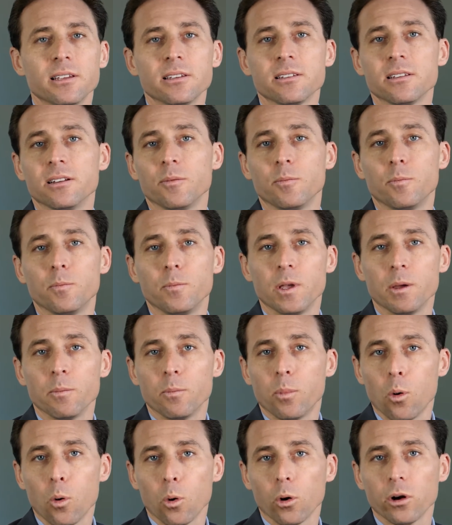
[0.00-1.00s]
is an
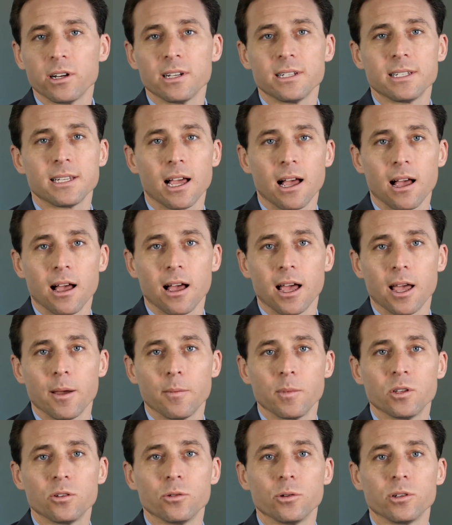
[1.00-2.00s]
important
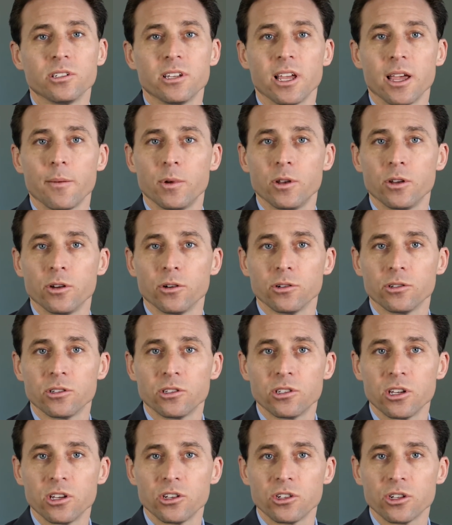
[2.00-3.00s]
time to examine your
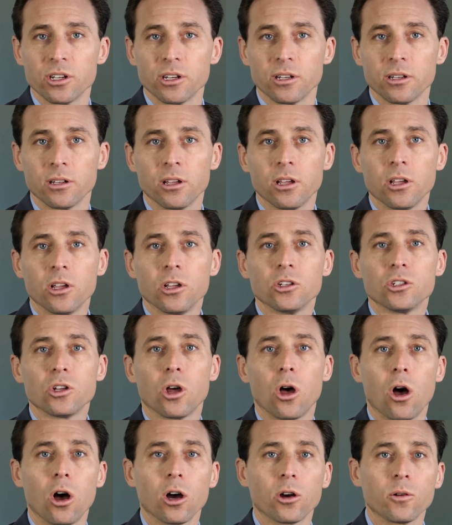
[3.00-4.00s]
incision,
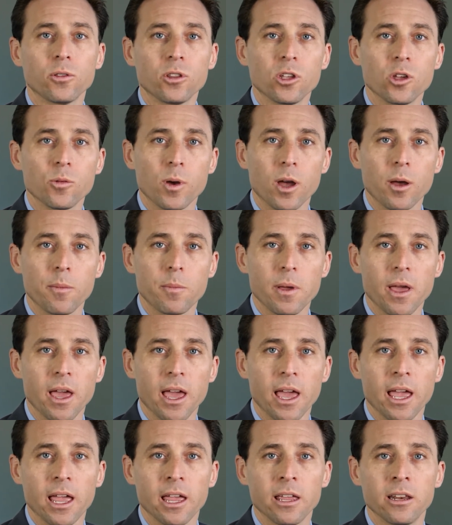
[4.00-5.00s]
talk with you about
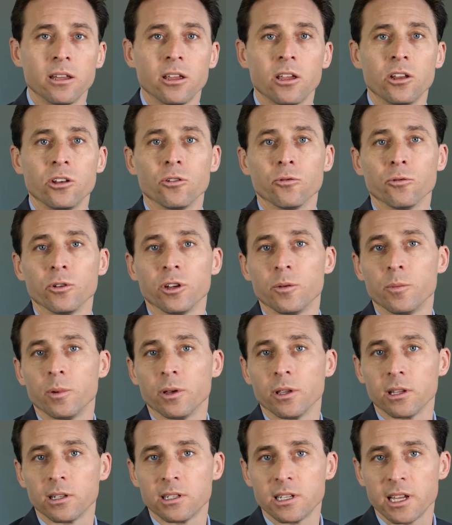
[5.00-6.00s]
pain, and your
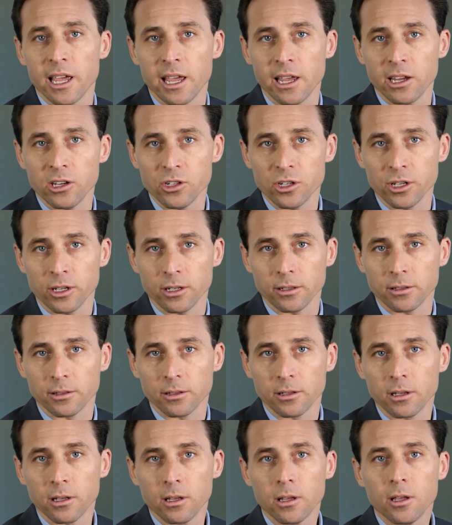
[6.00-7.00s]
rehabilitation.
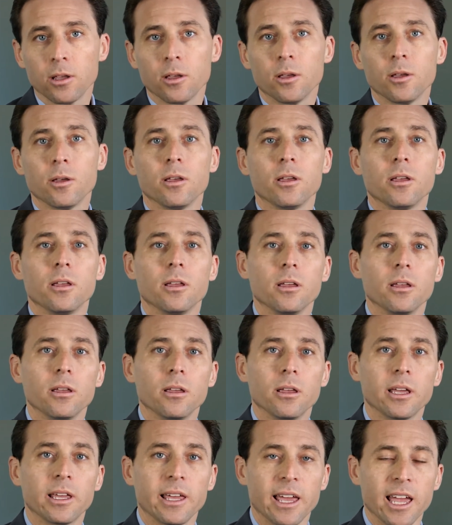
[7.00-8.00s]

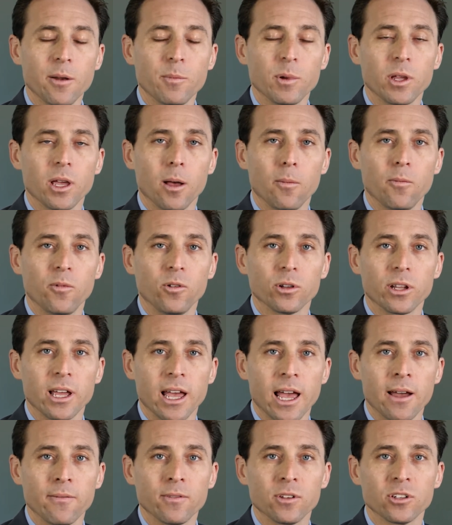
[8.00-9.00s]
It can be helpful to
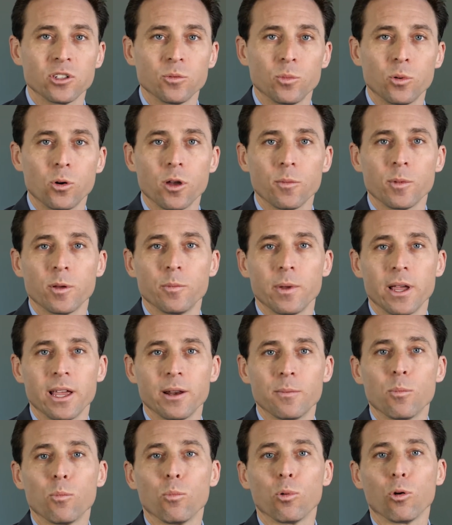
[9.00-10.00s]
have this appointment
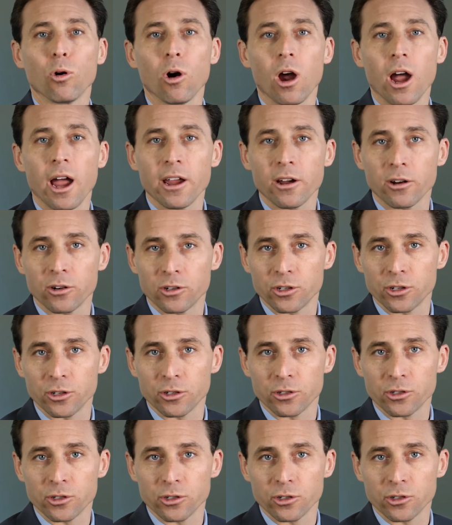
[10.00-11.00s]
made prior to your
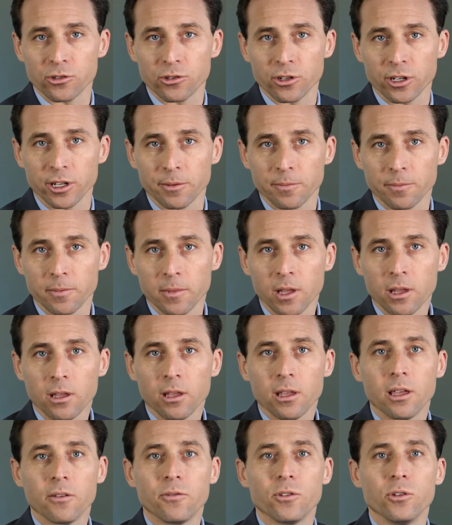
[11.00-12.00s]
surgery.
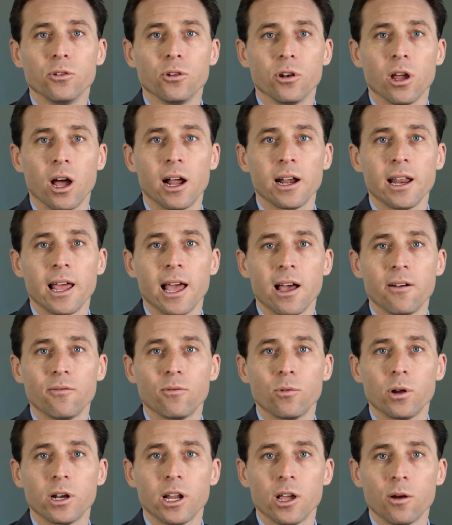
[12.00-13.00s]
If you do not have
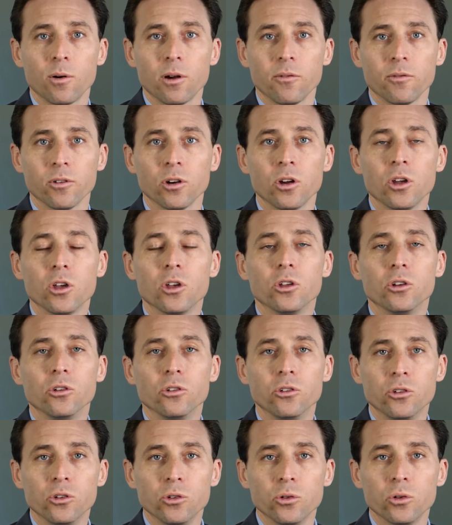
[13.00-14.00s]
one, however,
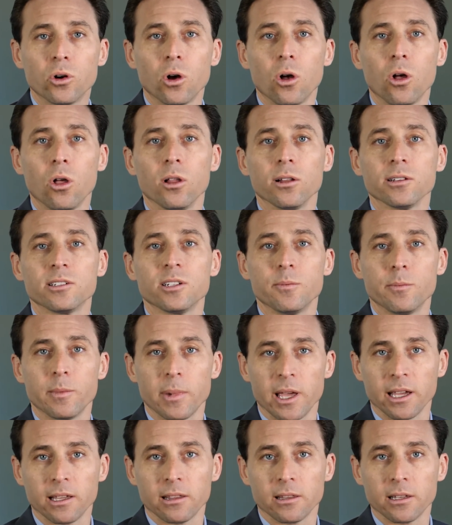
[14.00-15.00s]
do call to
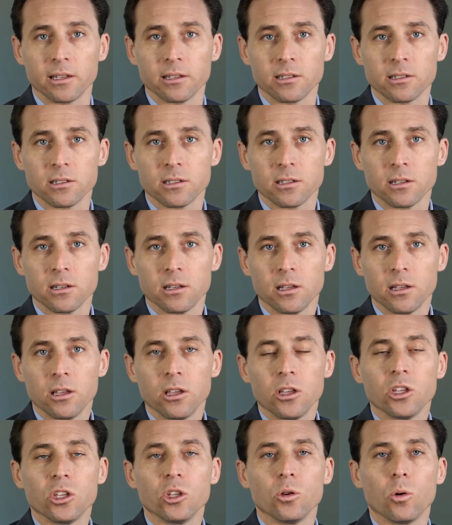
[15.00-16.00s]
make this.
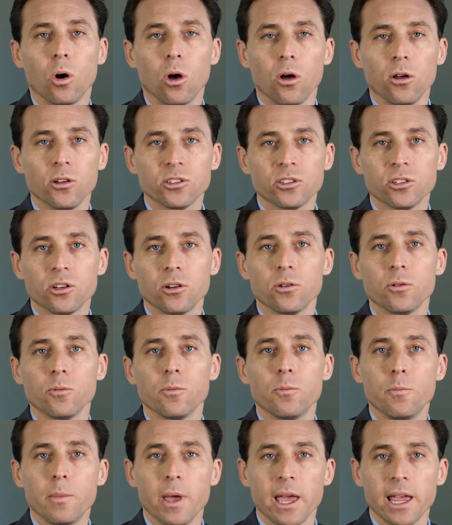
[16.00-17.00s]
You also
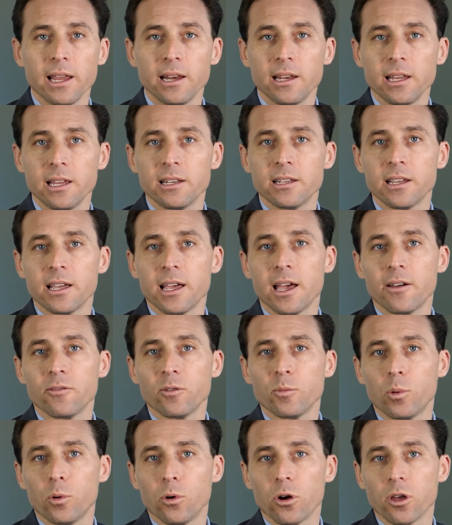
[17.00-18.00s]
may need to have
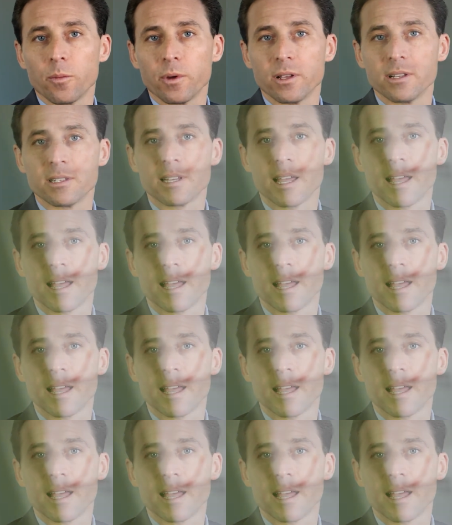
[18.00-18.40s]
appointments